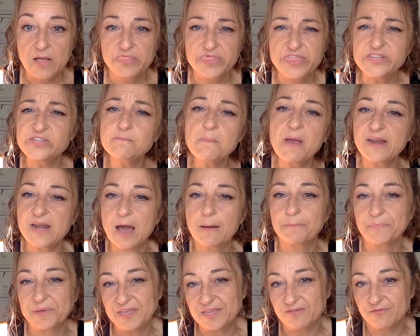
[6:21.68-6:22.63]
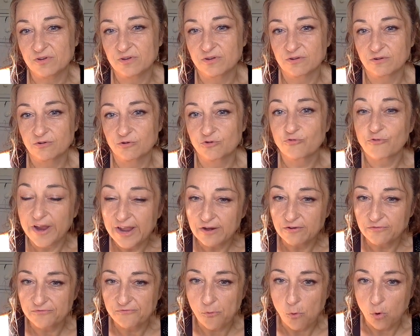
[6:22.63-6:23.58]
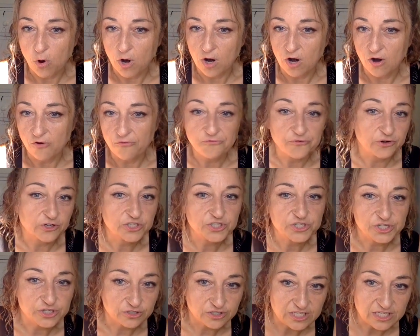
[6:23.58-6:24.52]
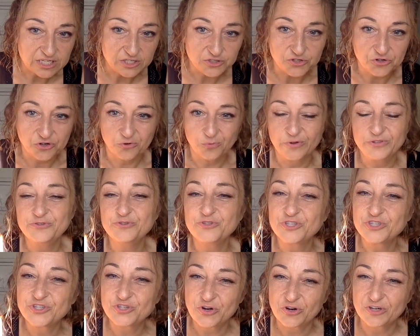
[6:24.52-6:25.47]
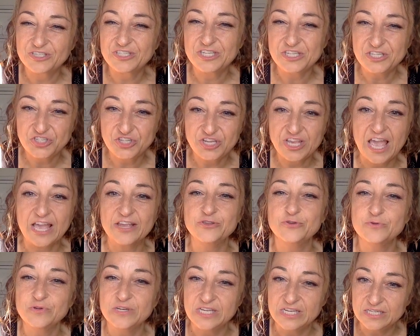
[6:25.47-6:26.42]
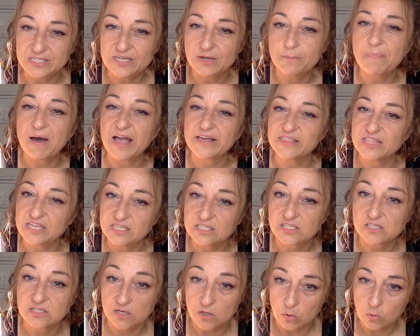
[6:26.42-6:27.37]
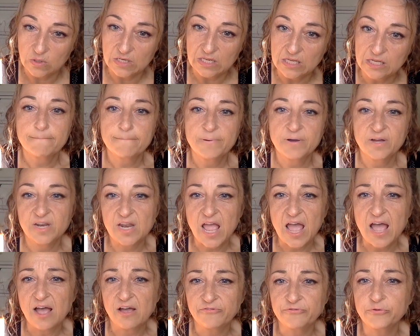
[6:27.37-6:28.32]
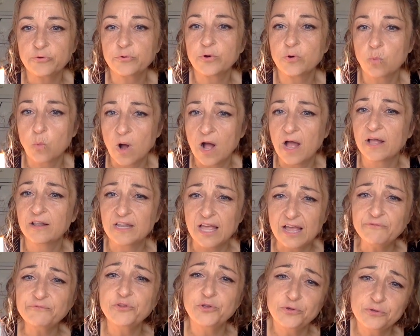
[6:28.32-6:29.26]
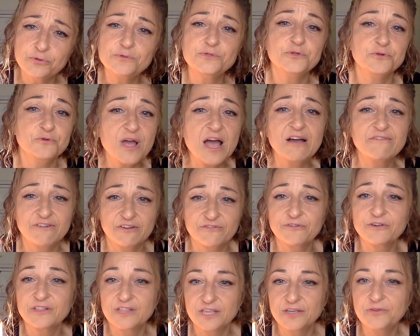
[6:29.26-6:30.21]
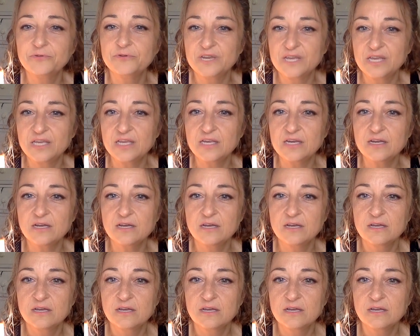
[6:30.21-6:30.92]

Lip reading: This might not be great for a first-year teacher when you just start teaching and you need to buy things slowly. But after a while, after you do have everything you need,